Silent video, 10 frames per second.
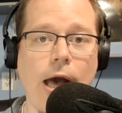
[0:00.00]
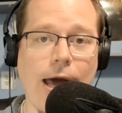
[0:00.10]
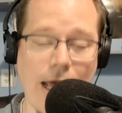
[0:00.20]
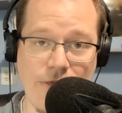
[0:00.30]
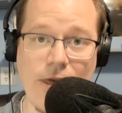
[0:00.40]

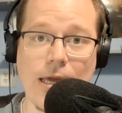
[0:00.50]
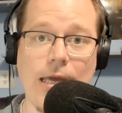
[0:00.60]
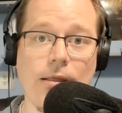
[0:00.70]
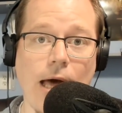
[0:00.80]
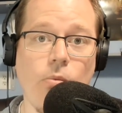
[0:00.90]
And I think
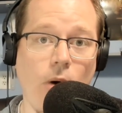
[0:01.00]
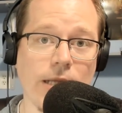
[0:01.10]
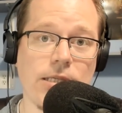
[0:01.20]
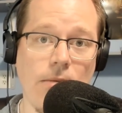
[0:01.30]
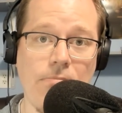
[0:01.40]
Elon
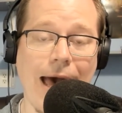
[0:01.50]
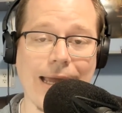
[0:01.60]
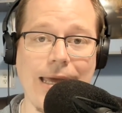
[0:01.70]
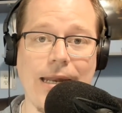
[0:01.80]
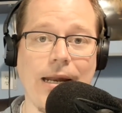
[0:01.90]
wants them
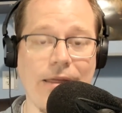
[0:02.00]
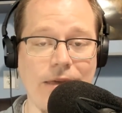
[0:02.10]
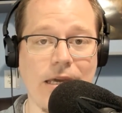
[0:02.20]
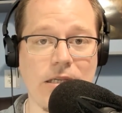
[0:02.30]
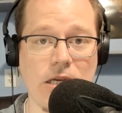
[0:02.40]
back in, and I
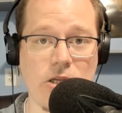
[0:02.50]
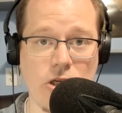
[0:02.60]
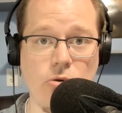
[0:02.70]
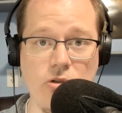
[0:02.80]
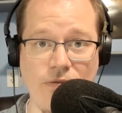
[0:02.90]
think he sees a
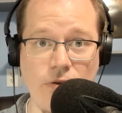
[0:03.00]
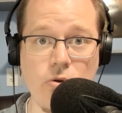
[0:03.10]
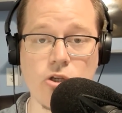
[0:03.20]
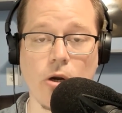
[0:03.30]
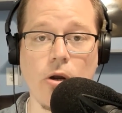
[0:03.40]
huge
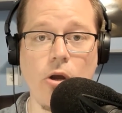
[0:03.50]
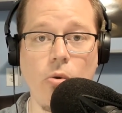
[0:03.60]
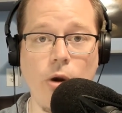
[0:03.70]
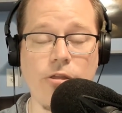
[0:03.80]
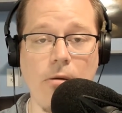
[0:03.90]
future
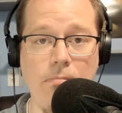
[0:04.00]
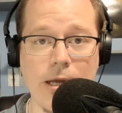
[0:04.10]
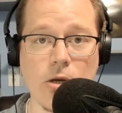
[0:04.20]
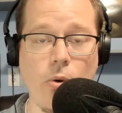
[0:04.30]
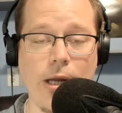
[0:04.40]
with
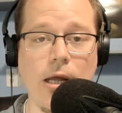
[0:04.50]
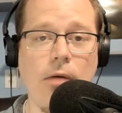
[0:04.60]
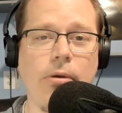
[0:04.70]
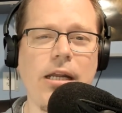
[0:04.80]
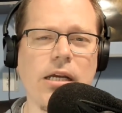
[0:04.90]
Bitcoin.
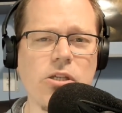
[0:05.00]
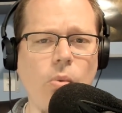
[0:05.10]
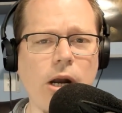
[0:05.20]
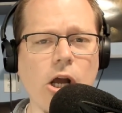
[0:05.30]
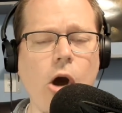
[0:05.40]
But he doesn't
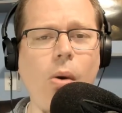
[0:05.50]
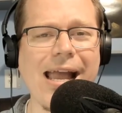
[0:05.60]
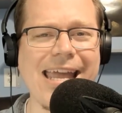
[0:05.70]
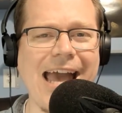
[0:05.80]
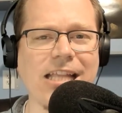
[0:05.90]
want to go
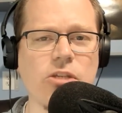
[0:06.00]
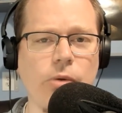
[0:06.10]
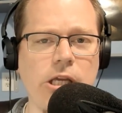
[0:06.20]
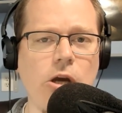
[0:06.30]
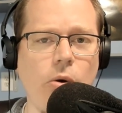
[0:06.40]
against
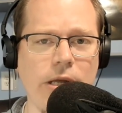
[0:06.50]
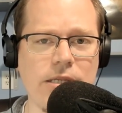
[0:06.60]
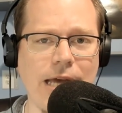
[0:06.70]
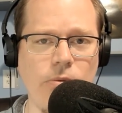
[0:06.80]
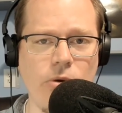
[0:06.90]
what he already
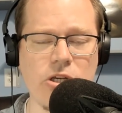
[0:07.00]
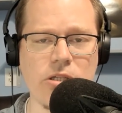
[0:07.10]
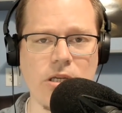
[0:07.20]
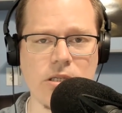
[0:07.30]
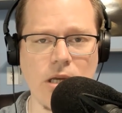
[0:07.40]
said, which
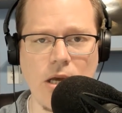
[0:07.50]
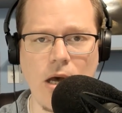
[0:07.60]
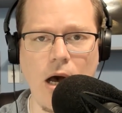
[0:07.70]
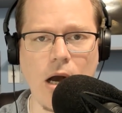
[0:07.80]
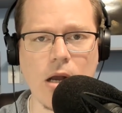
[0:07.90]
is this
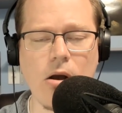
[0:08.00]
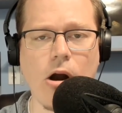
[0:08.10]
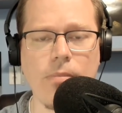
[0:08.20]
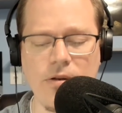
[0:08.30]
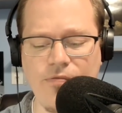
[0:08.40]
uh,
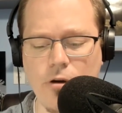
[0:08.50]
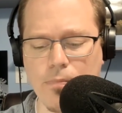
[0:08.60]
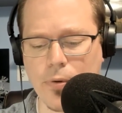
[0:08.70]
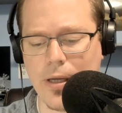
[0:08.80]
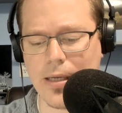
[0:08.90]
carbon
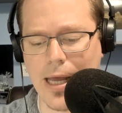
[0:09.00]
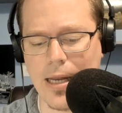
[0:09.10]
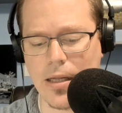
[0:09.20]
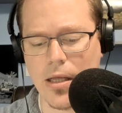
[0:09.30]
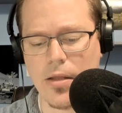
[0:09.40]
footprint
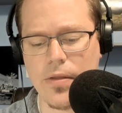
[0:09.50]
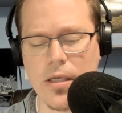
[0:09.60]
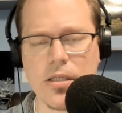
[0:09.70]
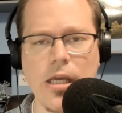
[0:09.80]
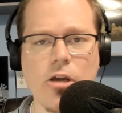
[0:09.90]
and
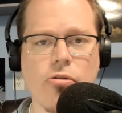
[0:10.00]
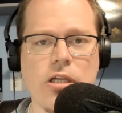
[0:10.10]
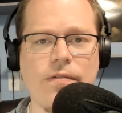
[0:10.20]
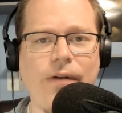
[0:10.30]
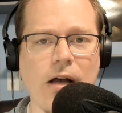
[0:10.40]
these
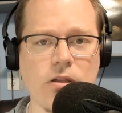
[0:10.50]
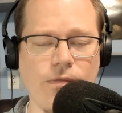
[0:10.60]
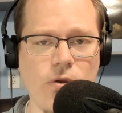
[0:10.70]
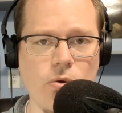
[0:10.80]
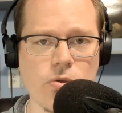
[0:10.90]
increased fossil
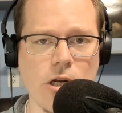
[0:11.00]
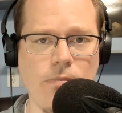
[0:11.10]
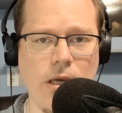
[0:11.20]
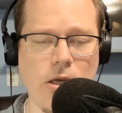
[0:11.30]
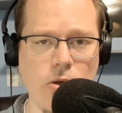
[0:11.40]
fuels that are
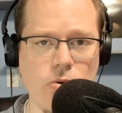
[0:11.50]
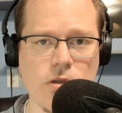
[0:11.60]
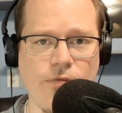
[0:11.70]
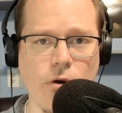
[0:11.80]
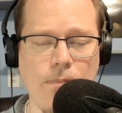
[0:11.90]
being
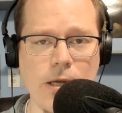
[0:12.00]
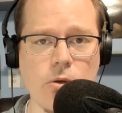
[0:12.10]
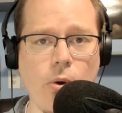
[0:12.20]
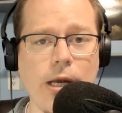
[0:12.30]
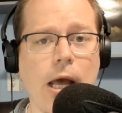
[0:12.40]
used for
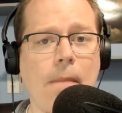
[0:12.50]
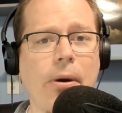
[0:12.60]
Bitcoin.